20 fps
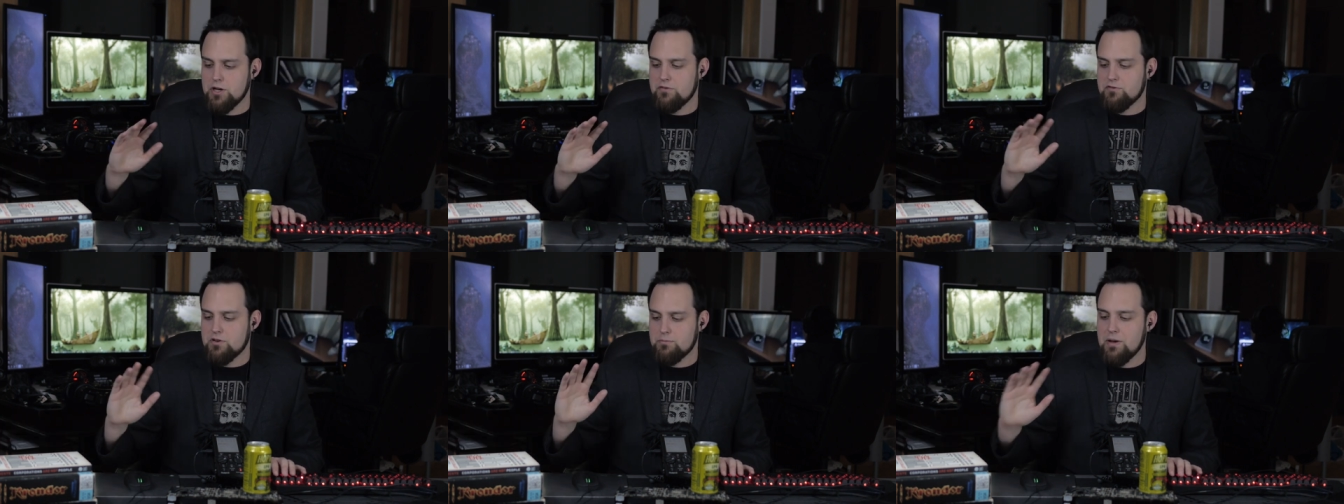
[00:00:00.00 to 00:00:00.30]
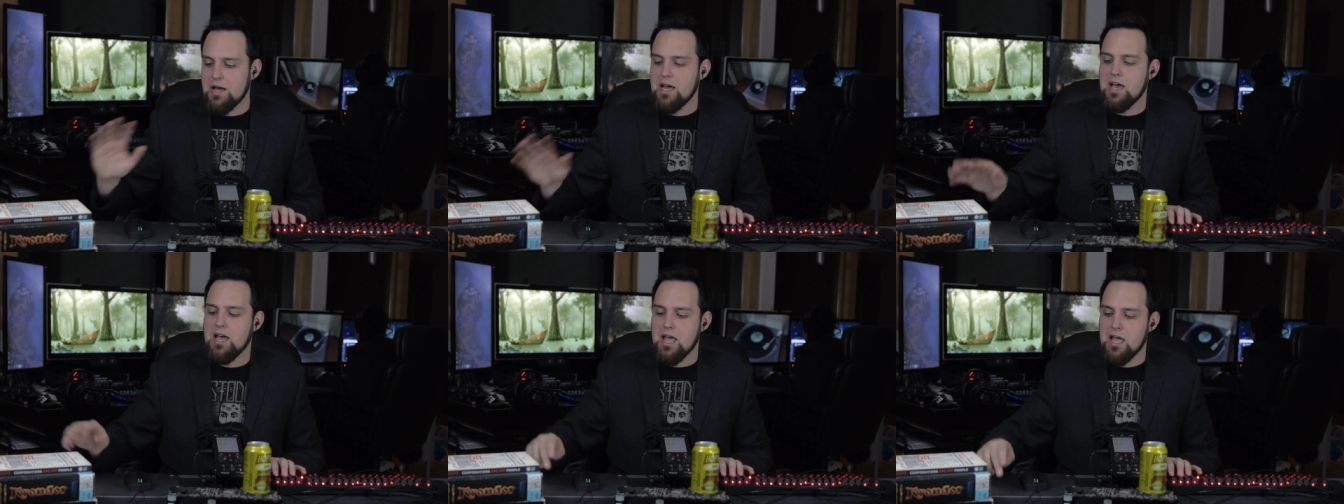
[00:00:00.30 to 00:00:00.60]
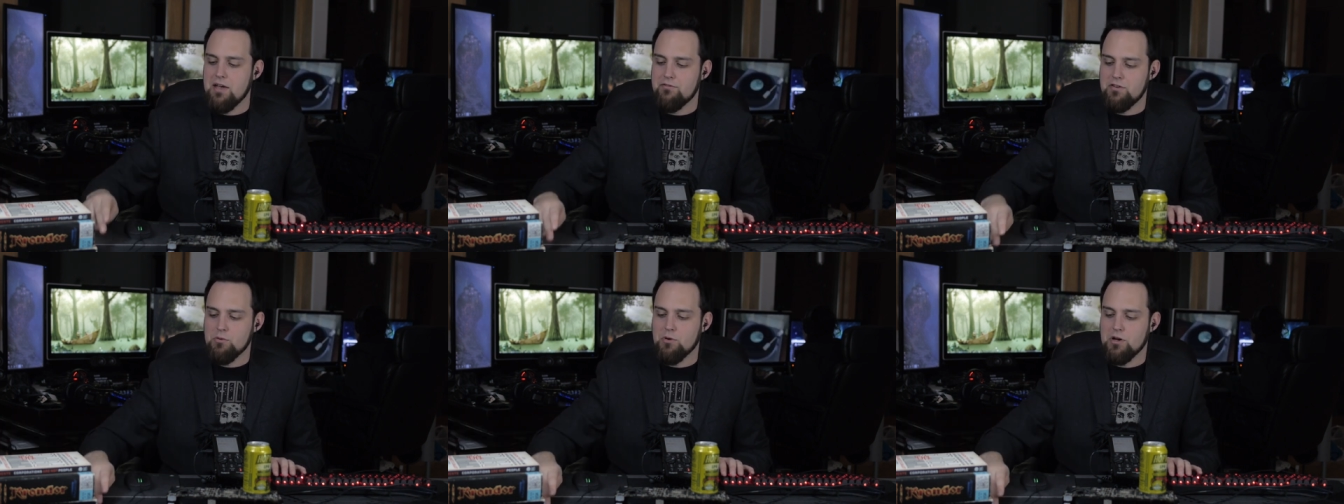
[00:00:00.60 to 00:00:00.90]
But you have to
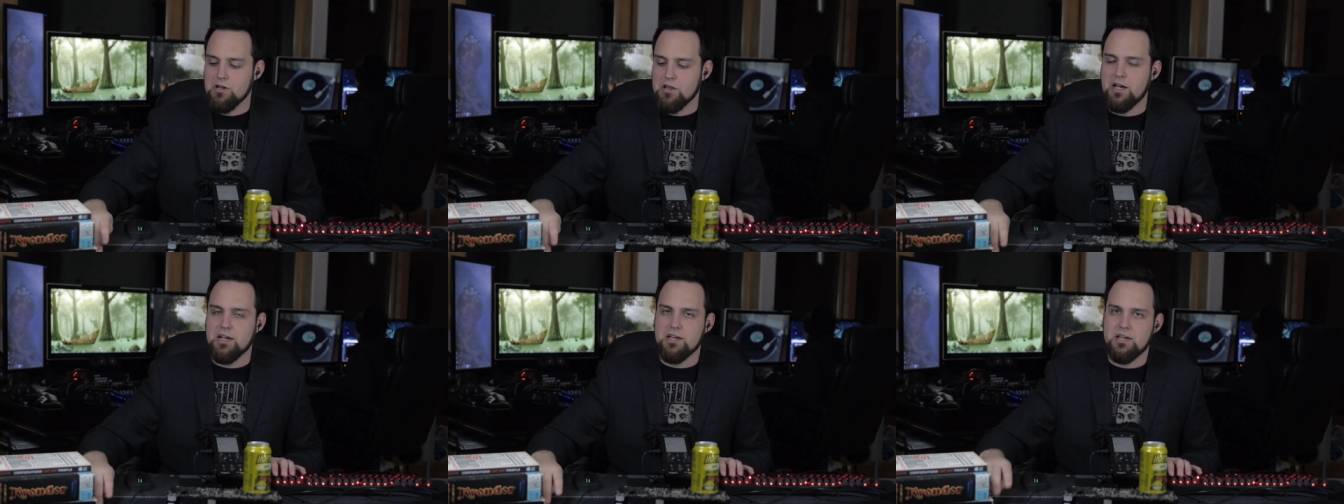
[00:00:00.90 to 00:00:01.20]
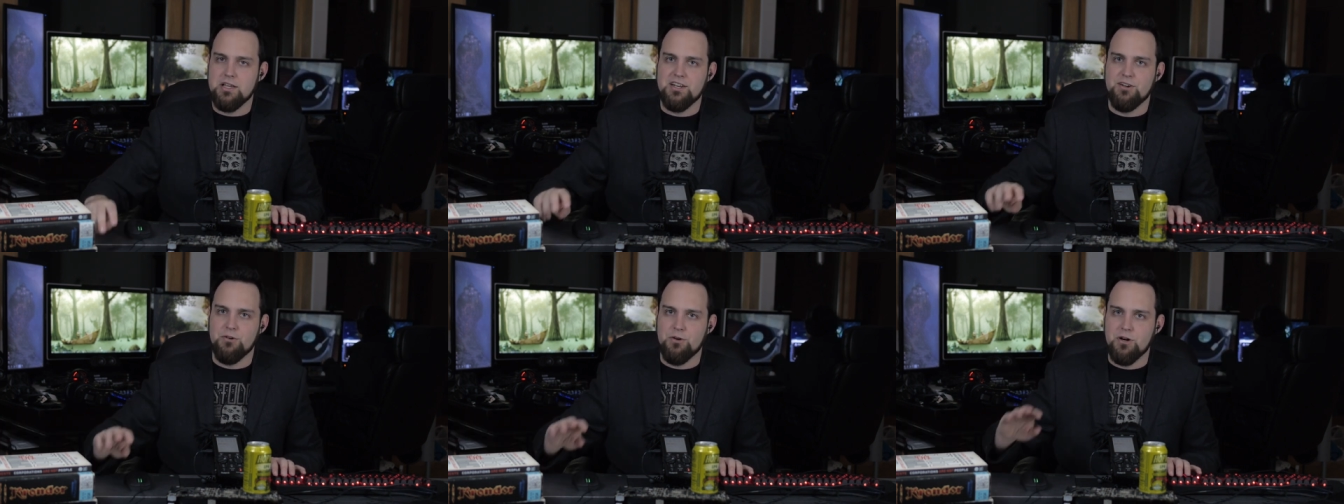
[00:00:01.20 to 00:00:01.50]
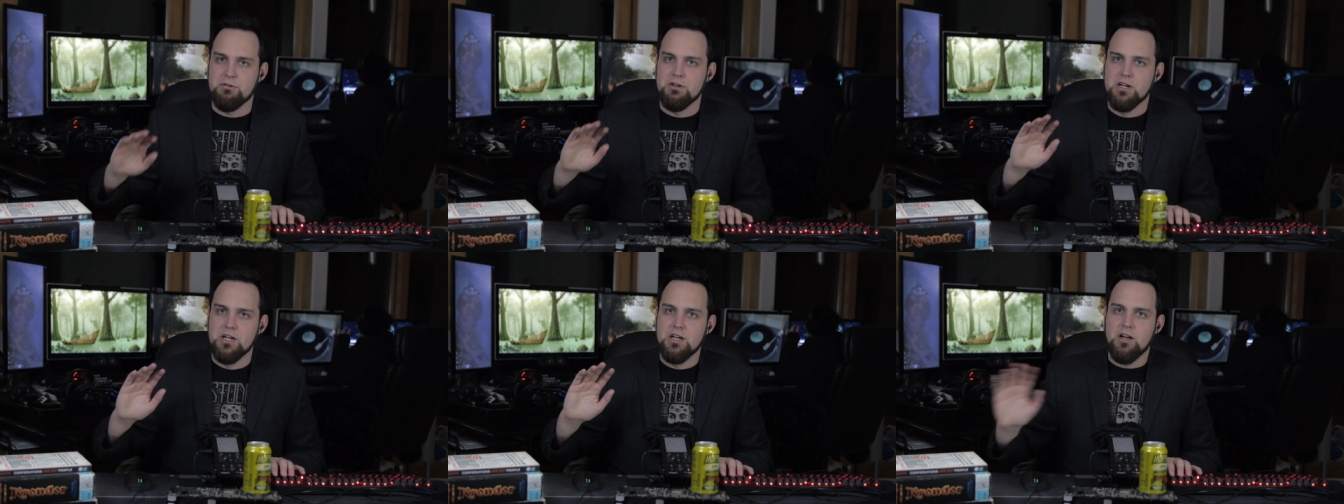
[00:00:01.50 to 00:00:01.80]
pay if you want like you
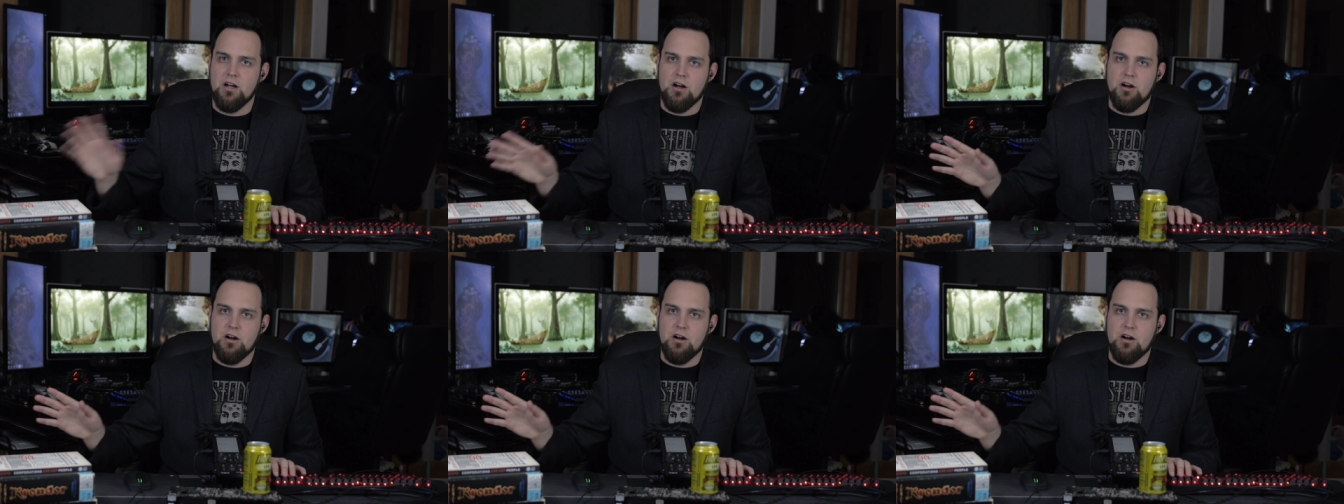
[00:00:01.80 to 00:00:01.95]
know a,